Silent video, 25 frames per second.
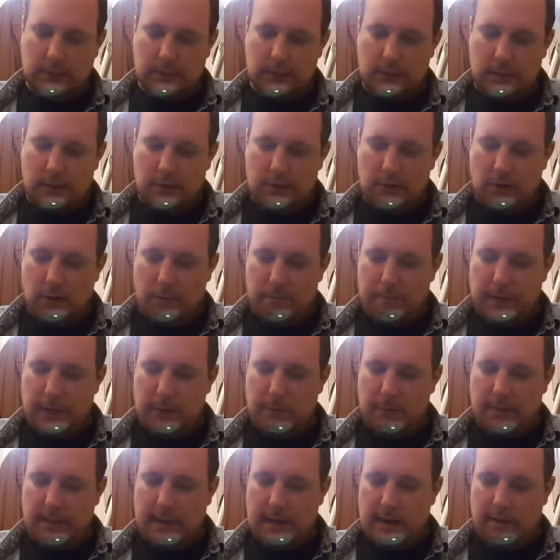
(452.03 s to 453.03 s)
could not be
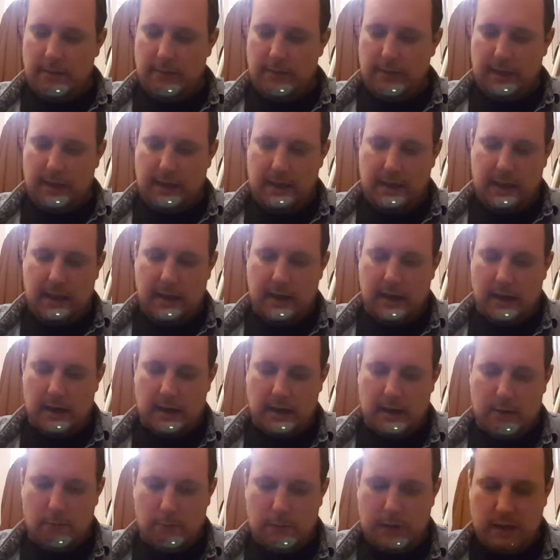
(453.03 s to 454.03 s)
without the
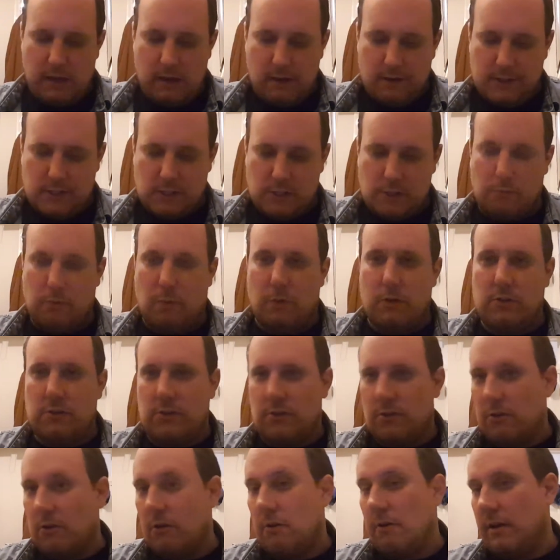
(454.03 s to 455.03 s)
Wii U Swan
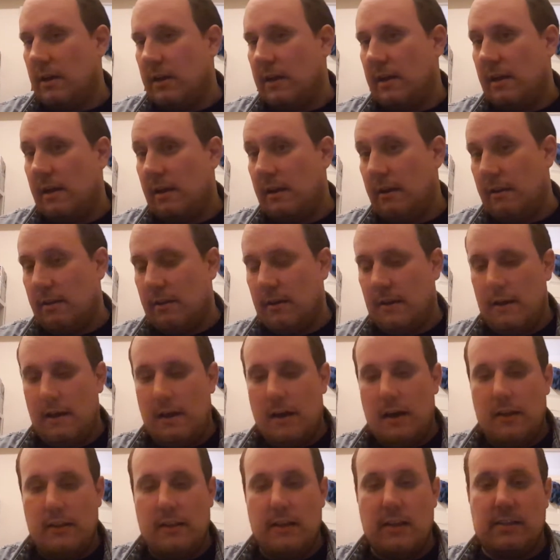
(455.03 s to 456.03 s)
Song and
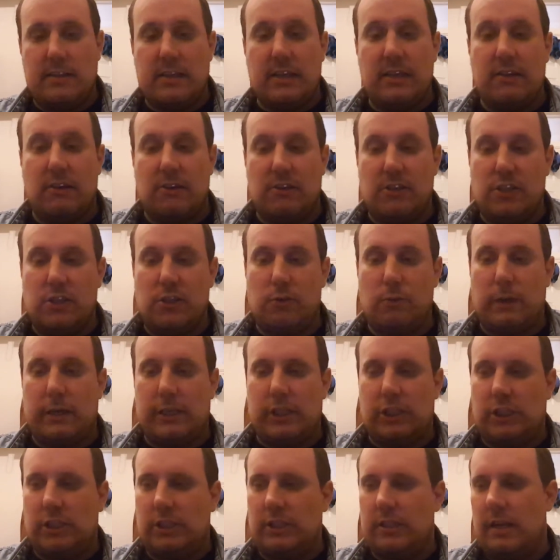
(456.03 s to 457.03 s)
Nintendo
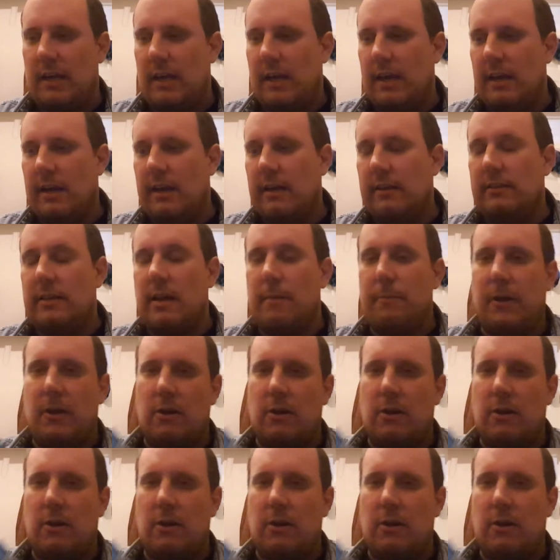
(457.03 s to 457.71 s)
Switch Debbie